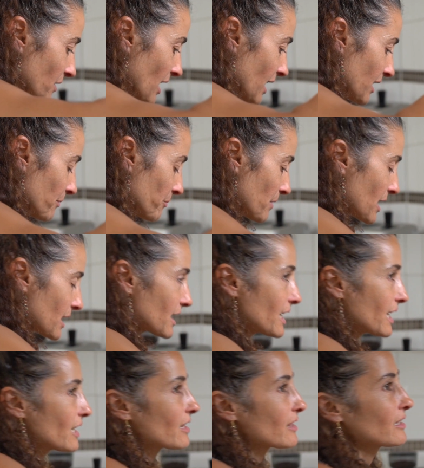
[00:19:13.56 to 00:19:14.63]
And
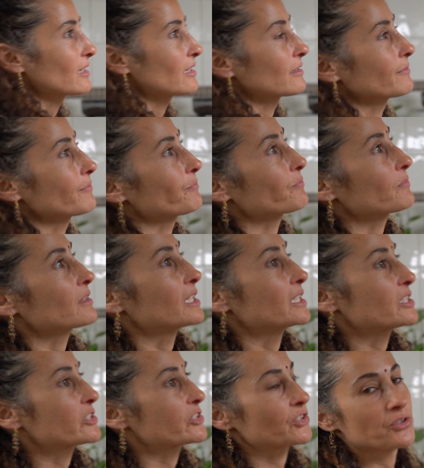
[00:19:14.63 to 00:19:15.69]
now that
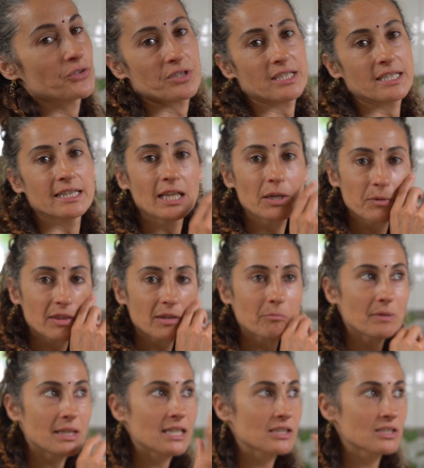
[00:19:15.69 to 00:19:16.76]
there's salt in there with the
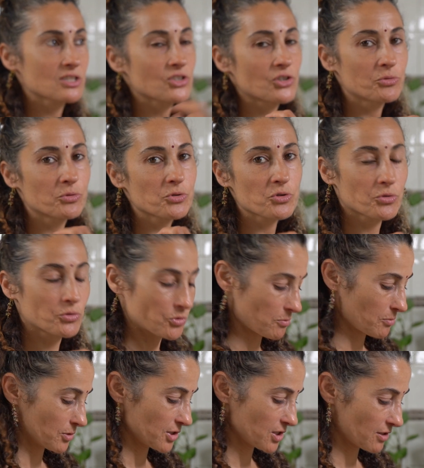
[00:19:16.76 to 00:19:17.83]
meat, the salt will draw the
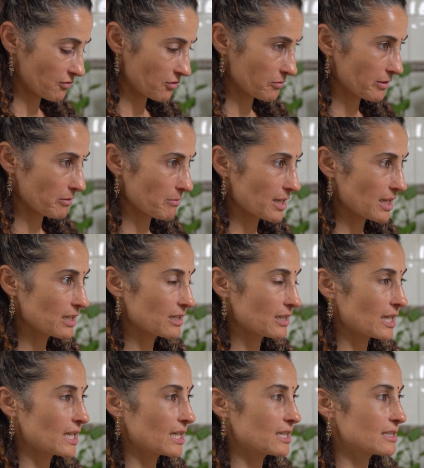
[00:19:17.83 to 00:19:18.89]
moisture from the meat
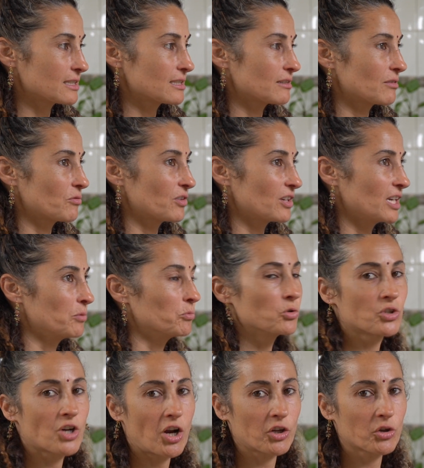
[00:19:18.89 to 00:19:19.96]
and it will
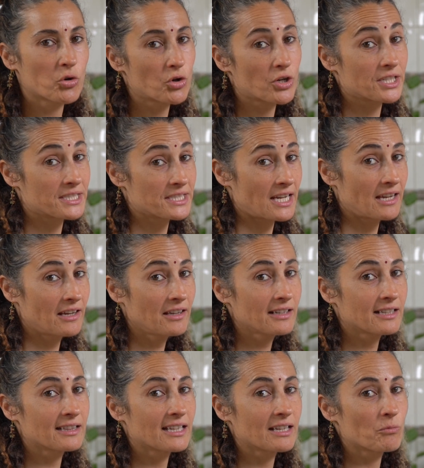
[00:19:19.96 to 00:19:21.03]
kind of cook it down.
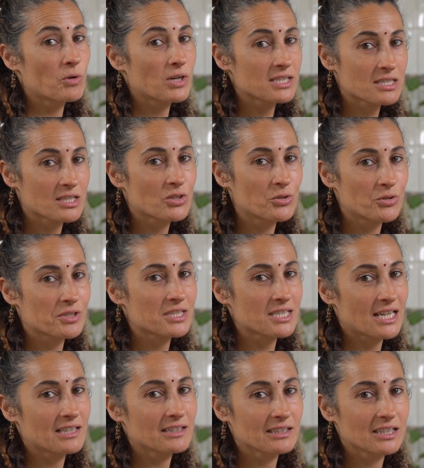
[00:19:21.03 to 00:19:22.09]
And then once it cooks
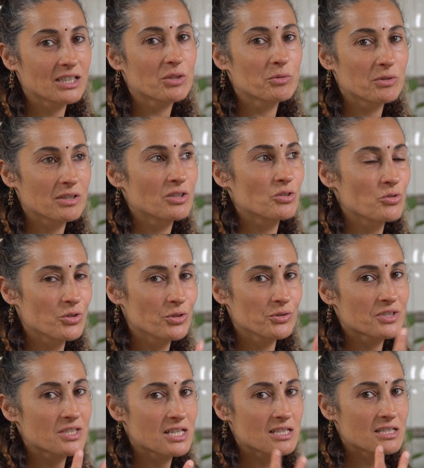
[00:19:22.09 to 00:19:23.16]
down the liquid, the oil
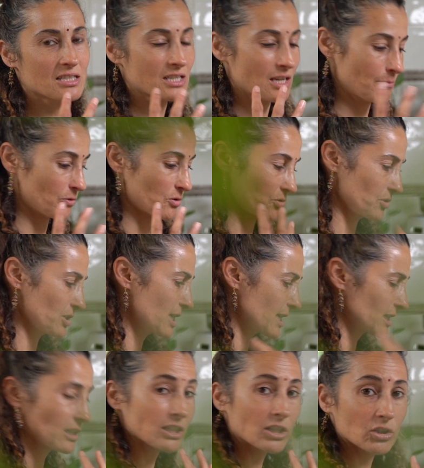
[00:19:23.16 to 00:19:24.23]
starts to come through and you
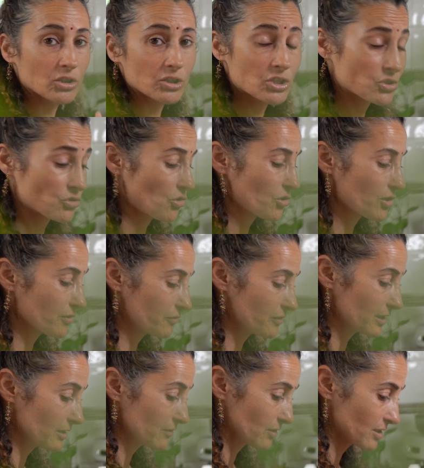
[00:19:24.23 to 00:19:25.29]
get like a lot stronger
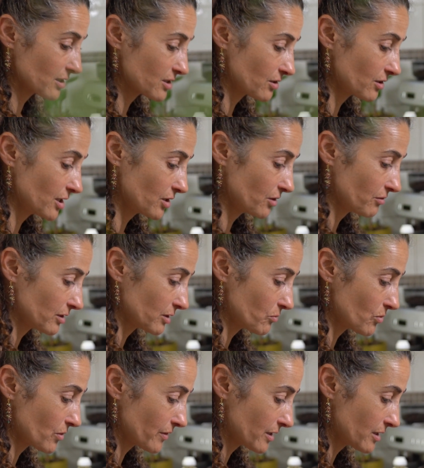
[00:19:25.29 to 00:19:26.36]
flavour. So I don't really
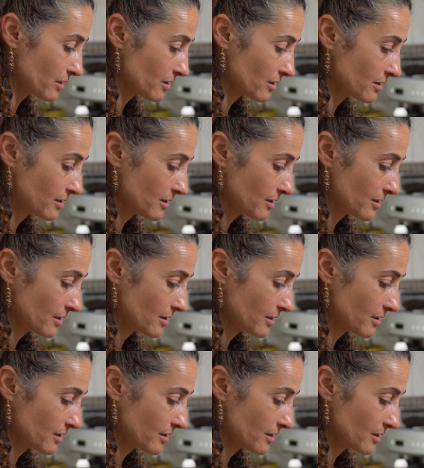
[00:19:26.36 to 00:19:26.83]
want that.